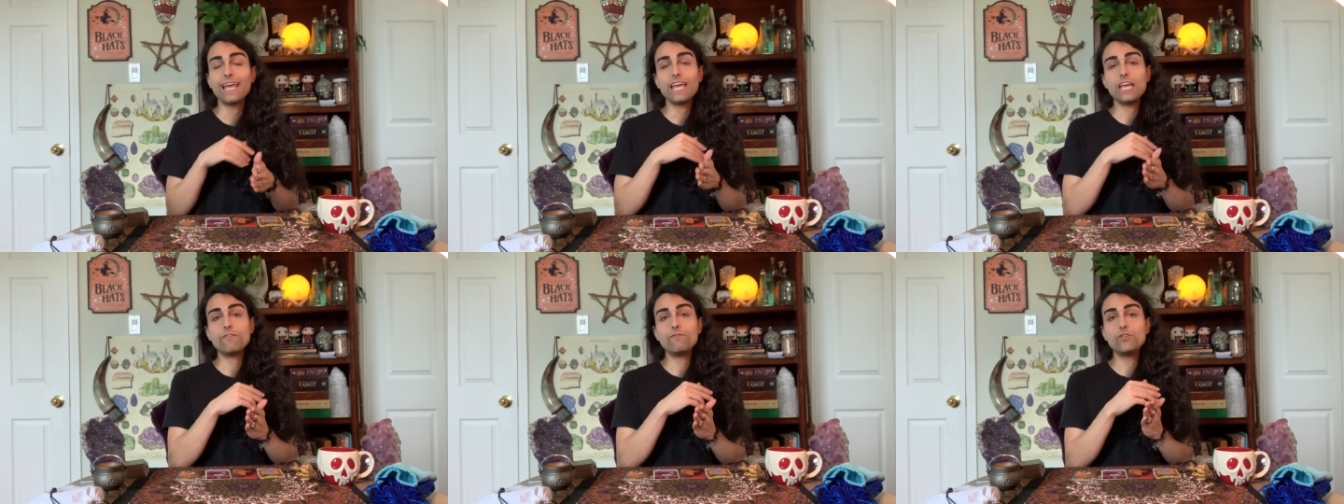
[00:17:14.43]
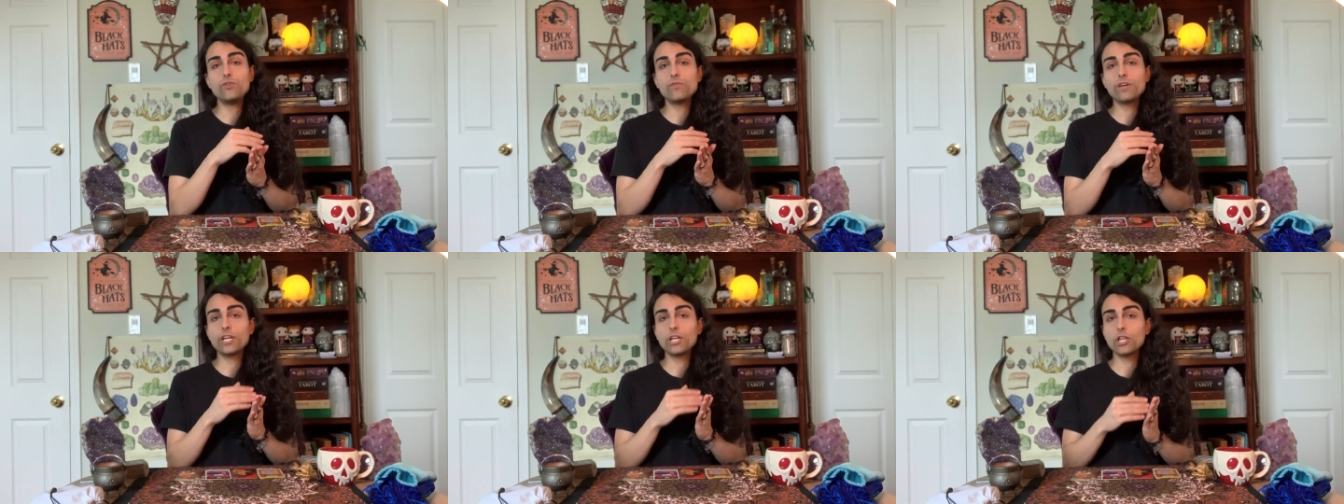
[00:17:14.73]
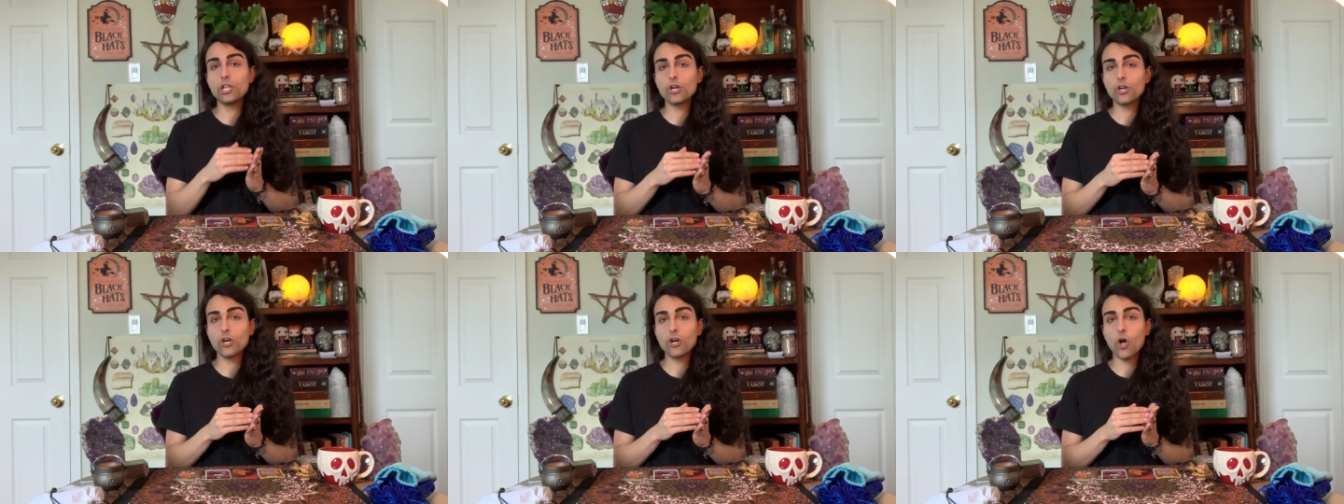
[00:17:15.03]
If you
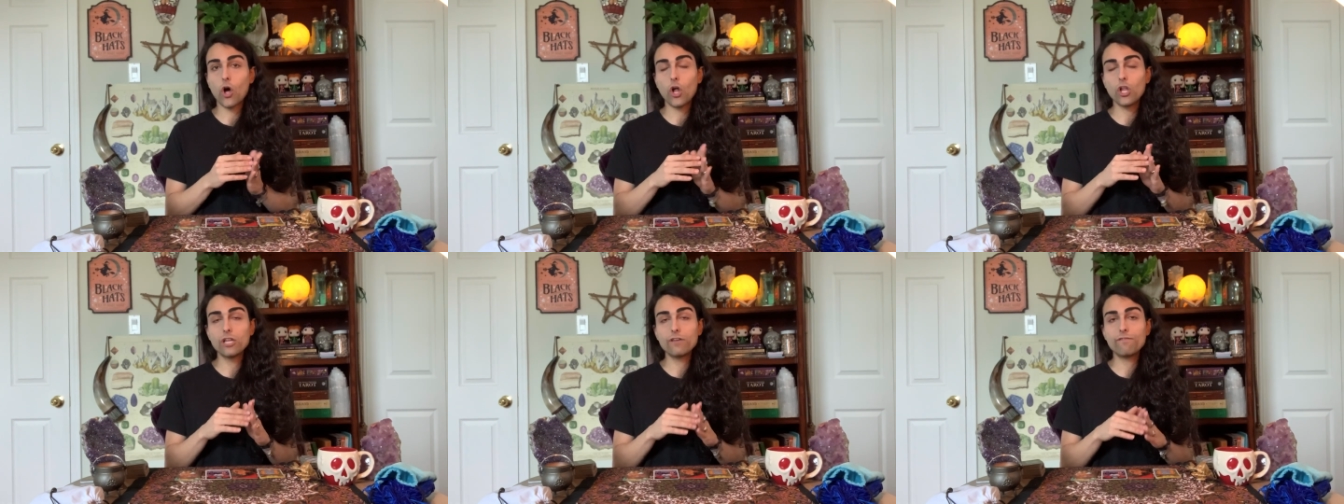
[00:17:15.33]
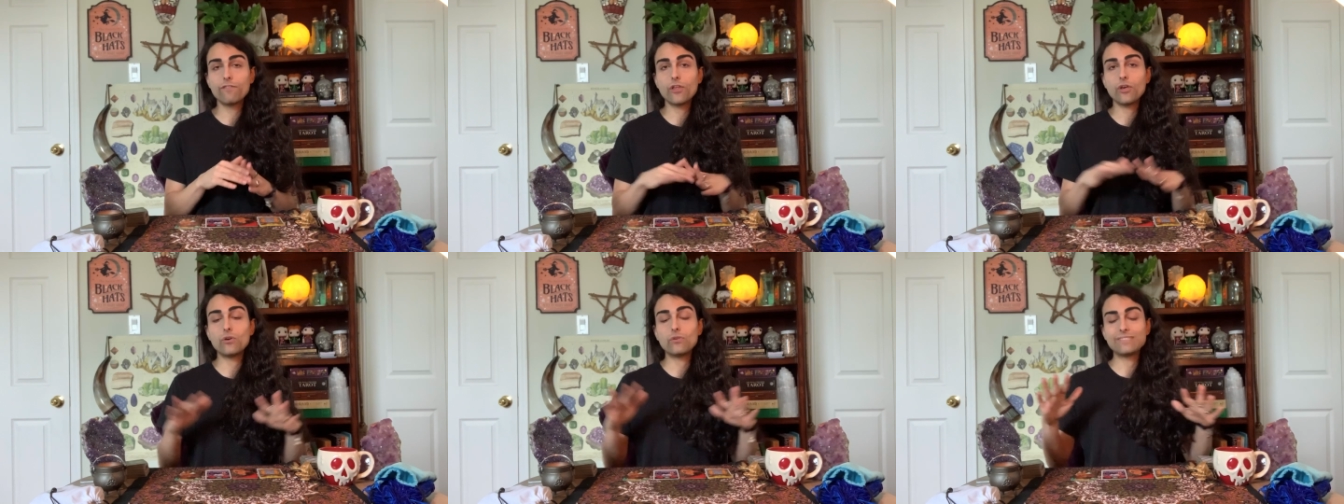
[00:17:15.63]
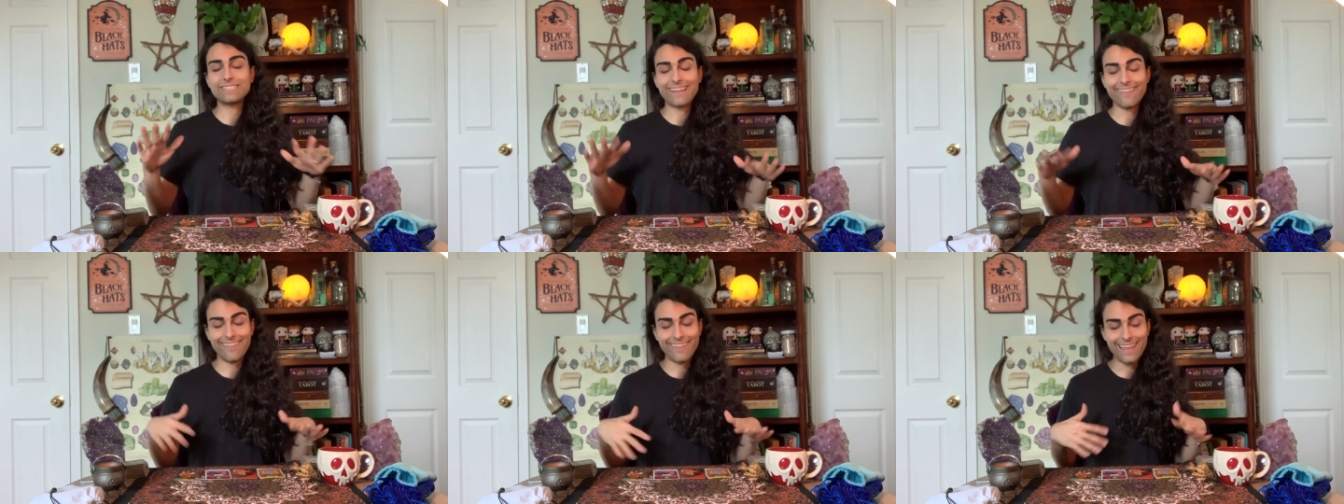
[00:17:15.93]
can learn all of
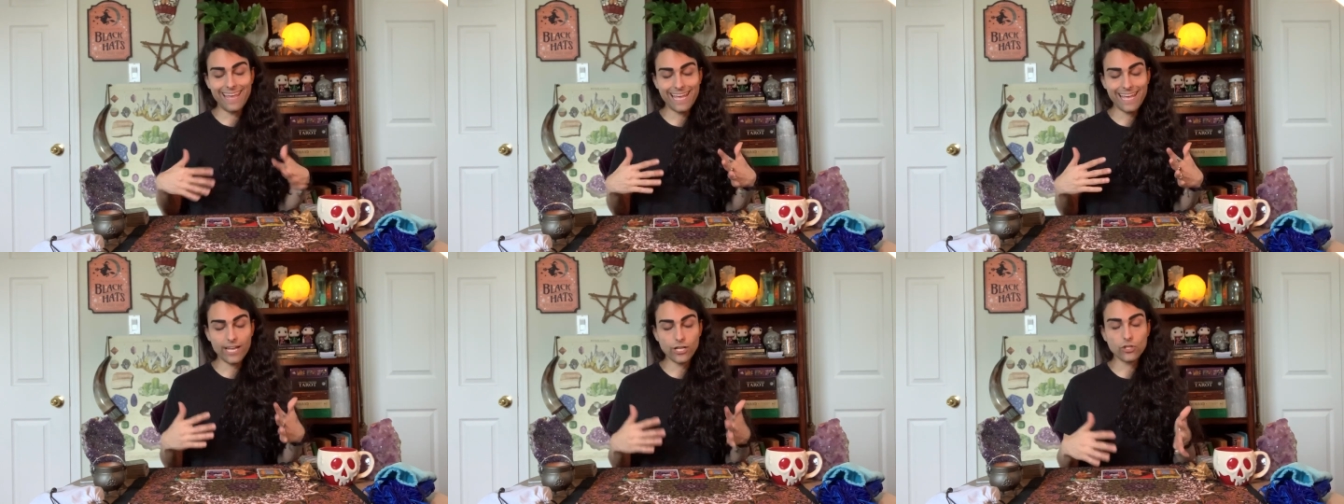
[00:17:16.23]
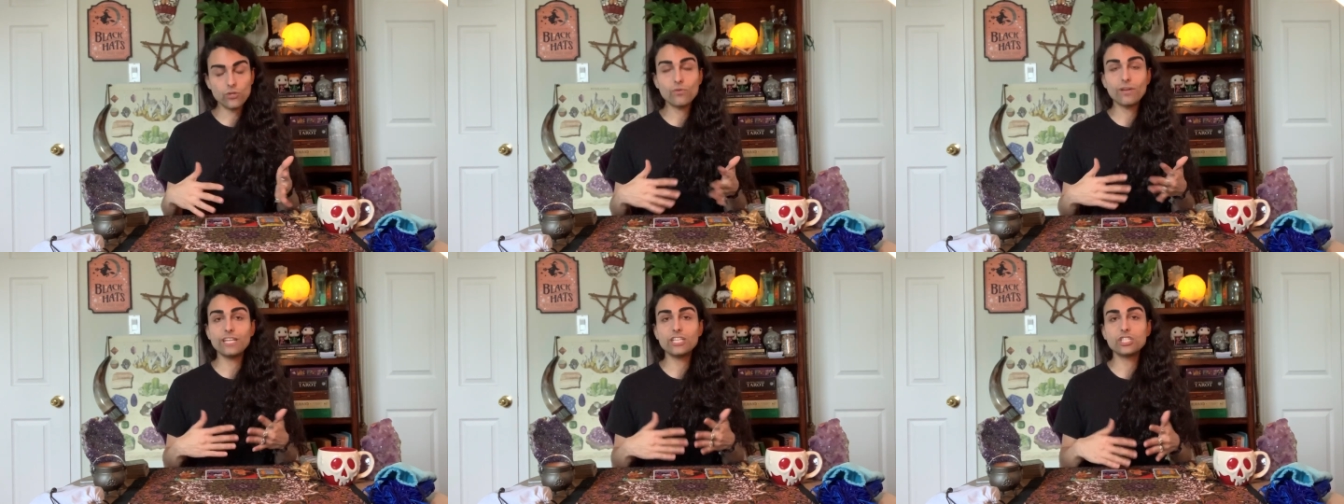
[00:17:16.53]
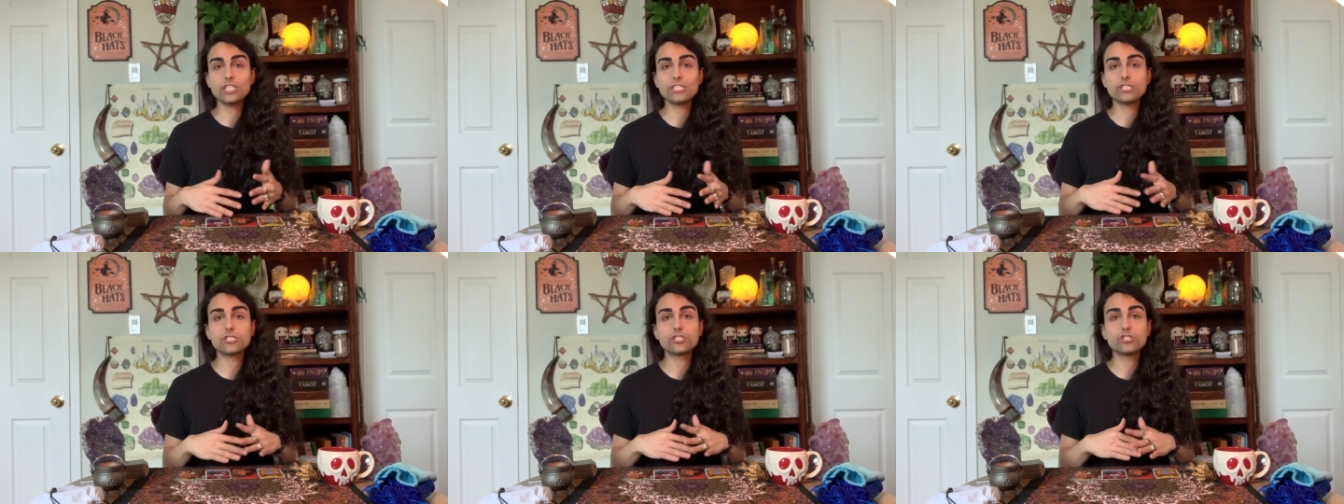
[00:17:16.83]
those, then you can
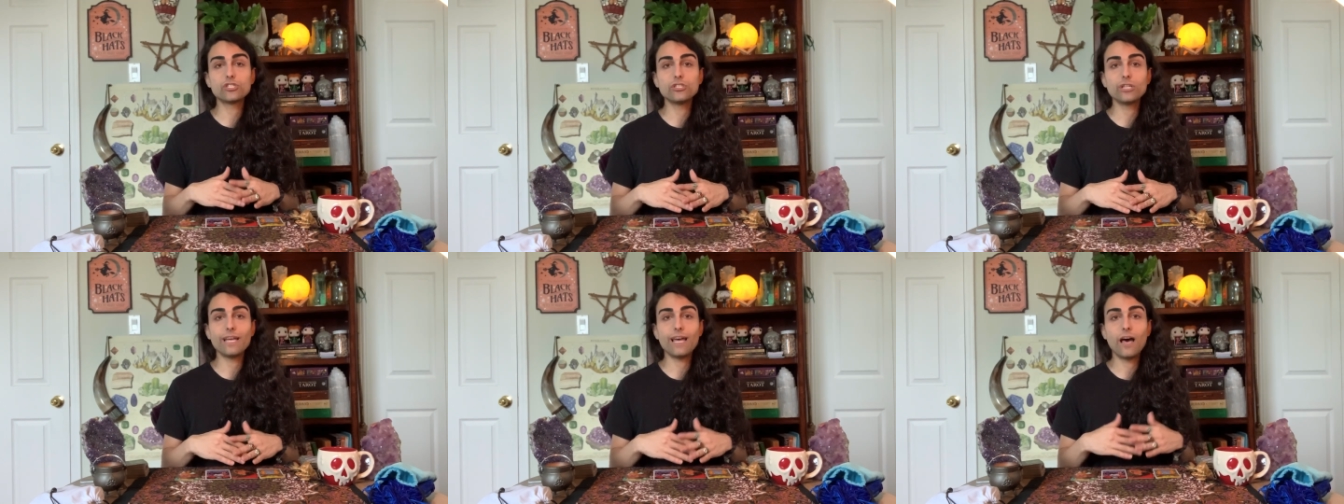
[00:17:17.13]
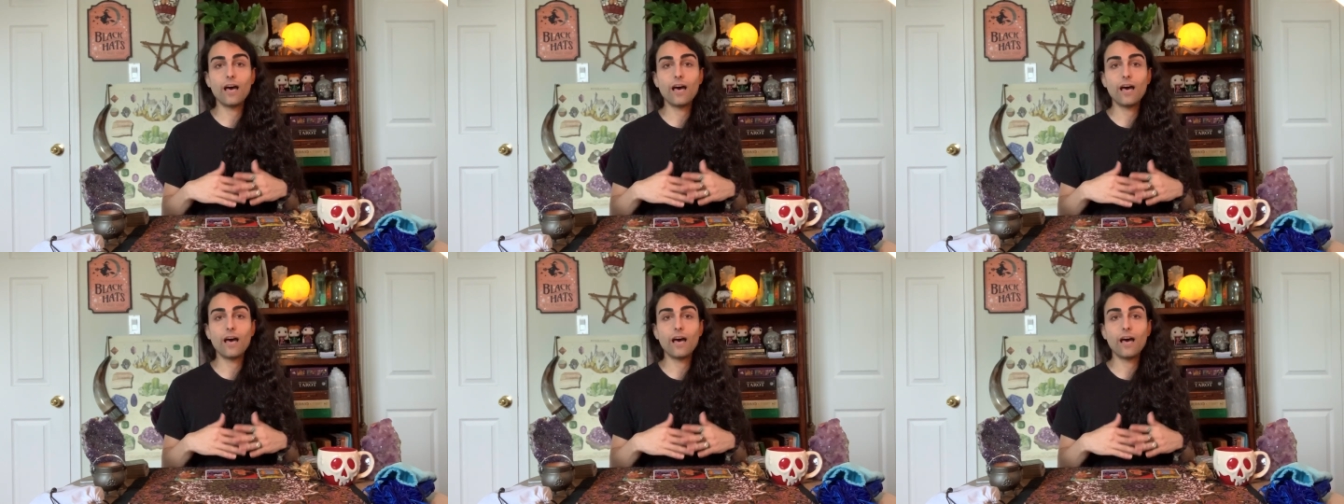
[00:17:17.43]
just